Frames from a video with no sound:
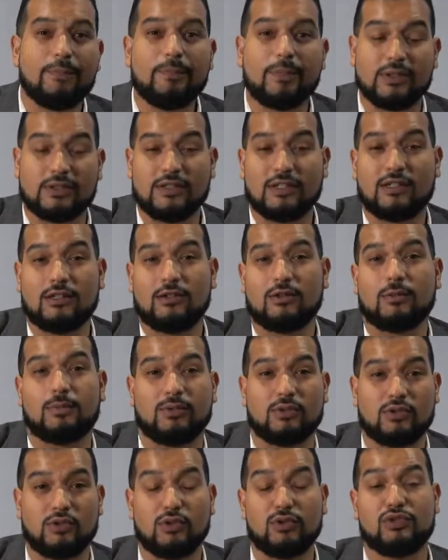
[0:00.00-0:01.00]
particular
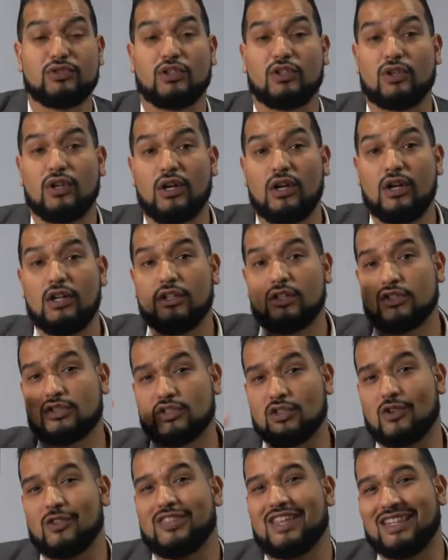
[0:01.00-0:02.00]
producer
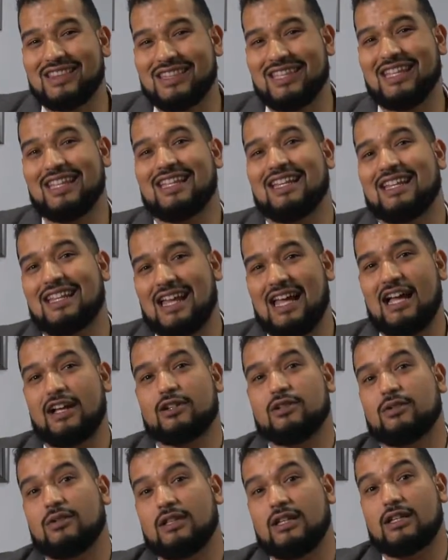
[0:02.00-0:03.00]
so that they can
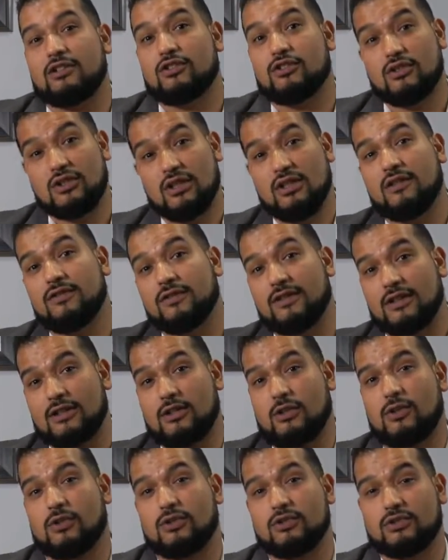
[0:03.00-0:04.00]
actually achieve the
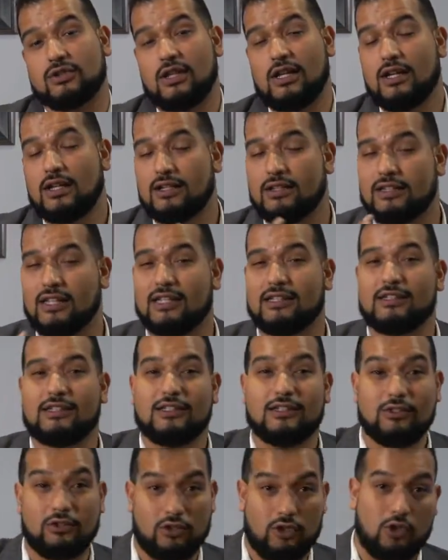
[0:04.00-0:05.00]
goals that
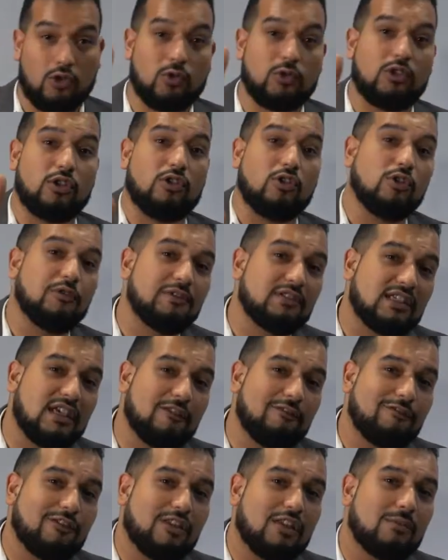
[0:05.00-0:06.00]
not only you've
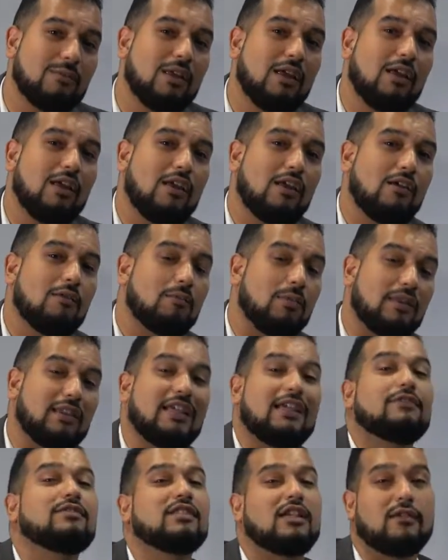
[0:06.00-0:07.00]
set for them, but
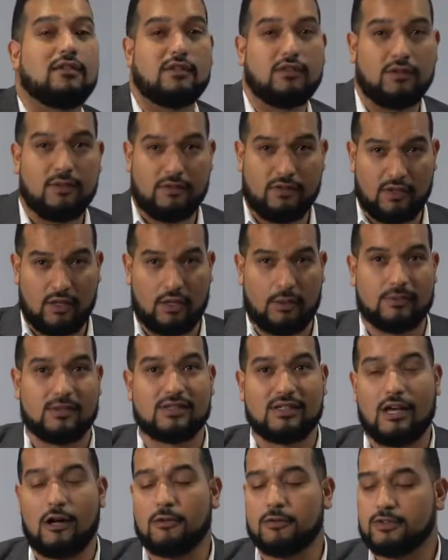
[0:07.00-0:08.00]
they've set for
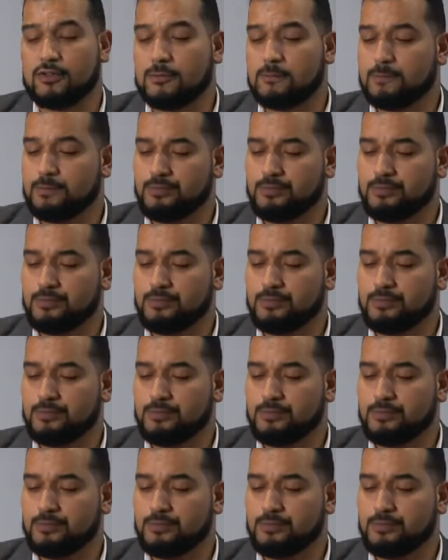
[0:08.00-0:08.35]
themselves.